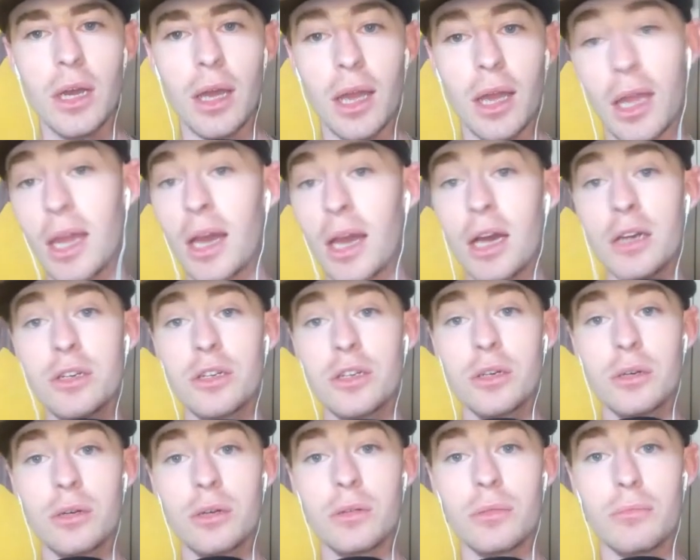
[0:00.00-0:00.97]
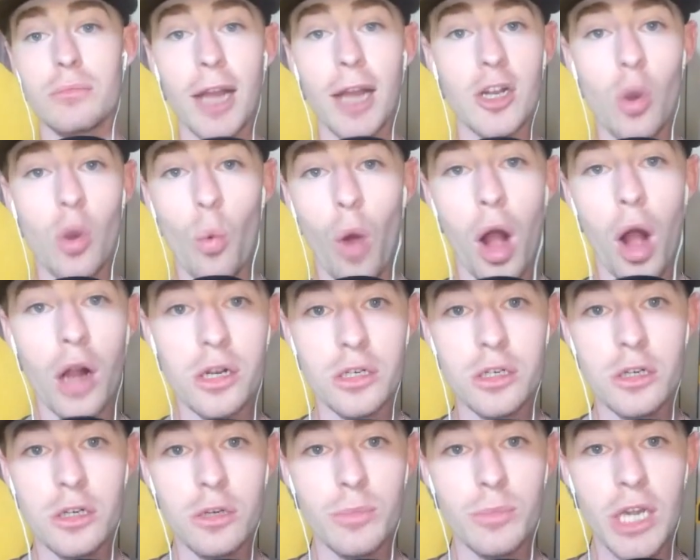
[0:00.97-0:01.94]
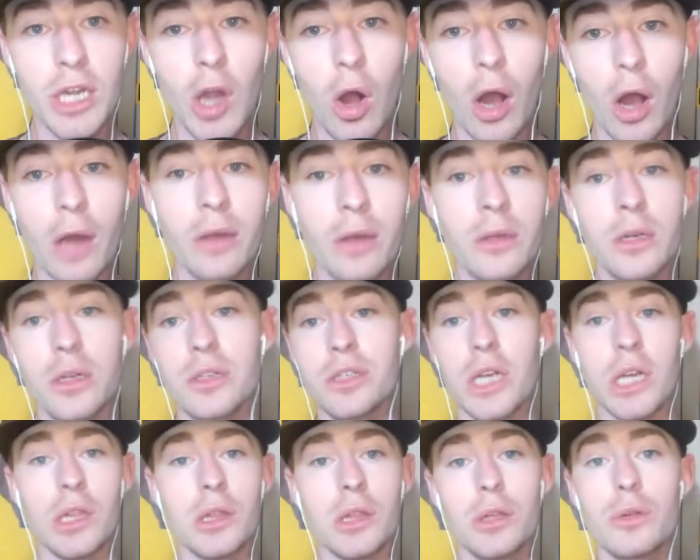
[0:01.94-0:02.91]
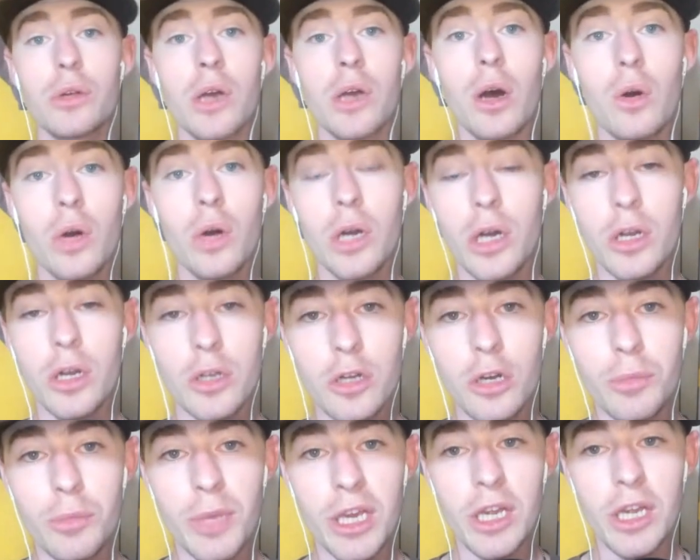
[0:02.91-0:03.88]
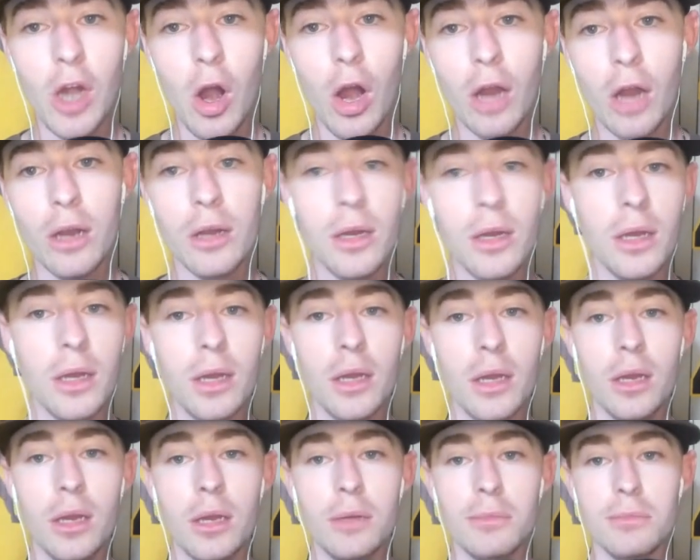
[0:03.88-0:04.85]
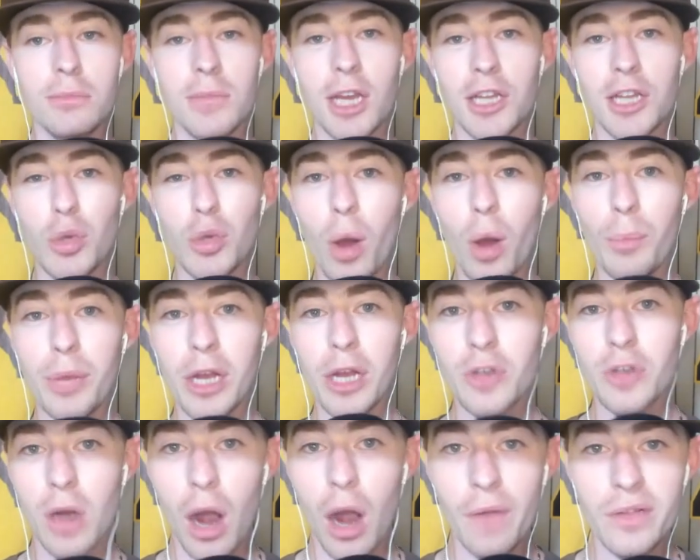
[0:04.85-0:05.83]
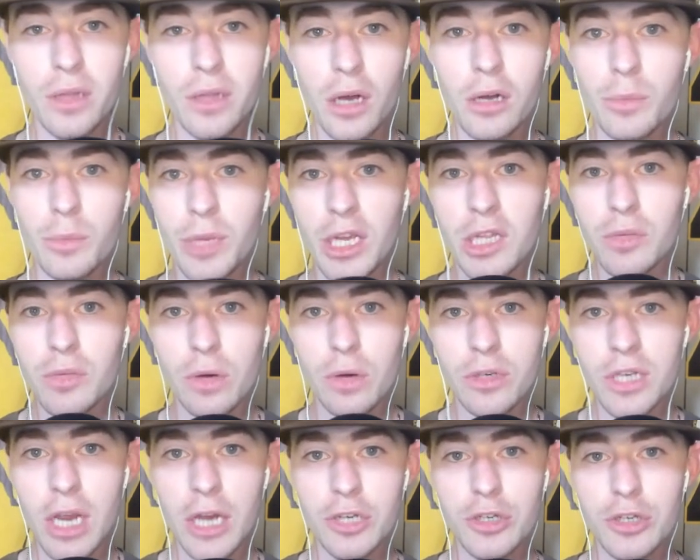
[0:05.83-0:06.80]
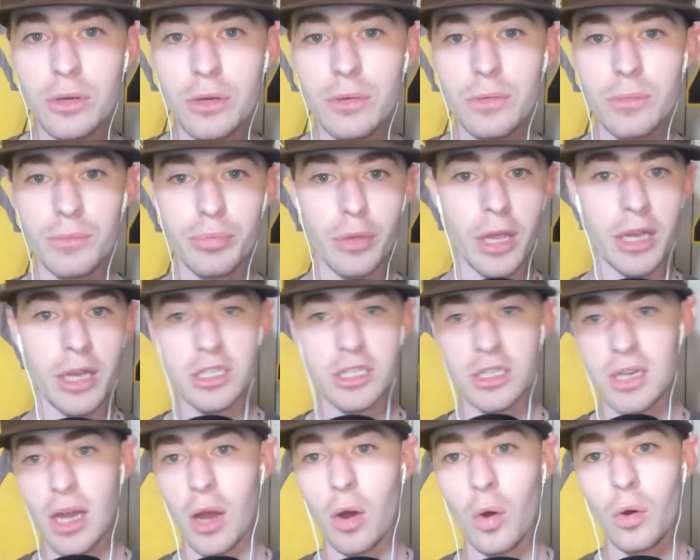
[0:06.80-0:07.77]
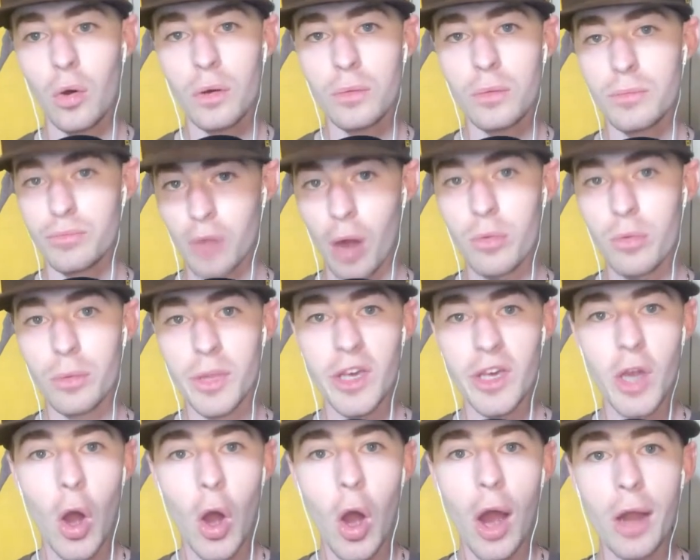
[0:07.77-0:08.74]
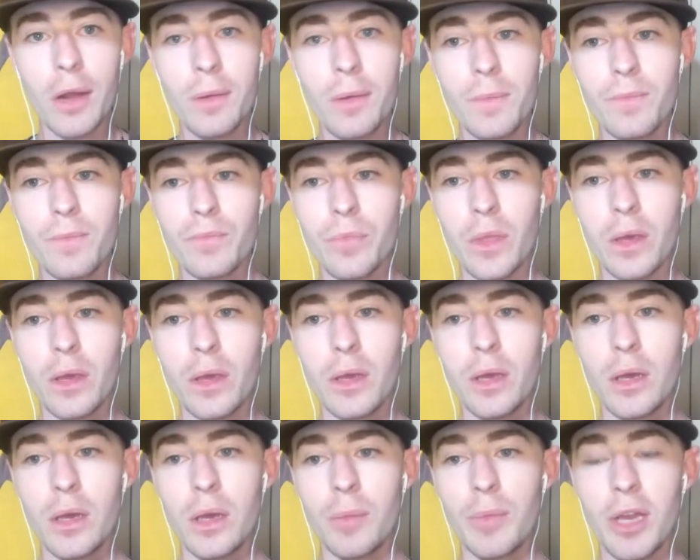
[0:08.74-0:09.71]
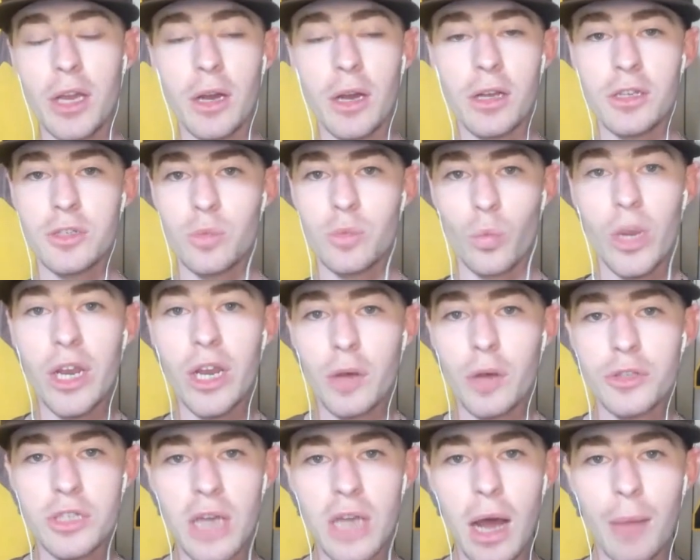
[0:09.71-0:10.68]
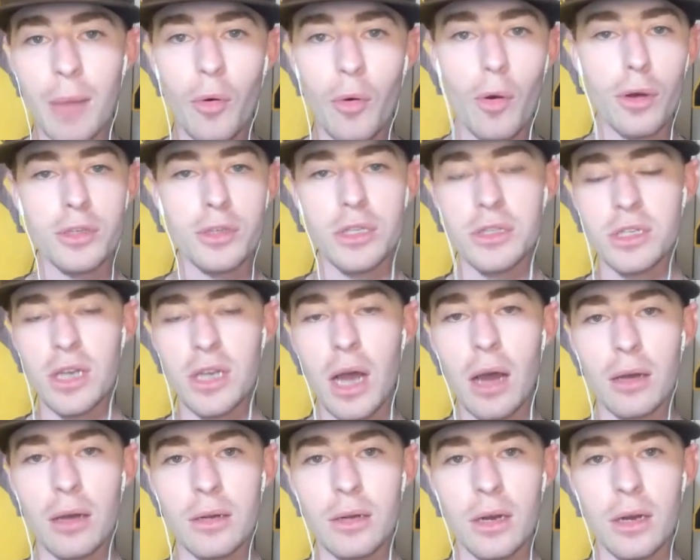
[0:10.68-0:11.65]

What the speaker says: And Michael Wacha could be gone. Seth Lugo could be gone. And you want Pedro Avila to be in the rotation. Blake Snell, probably gone. Because we know Boris and Snell,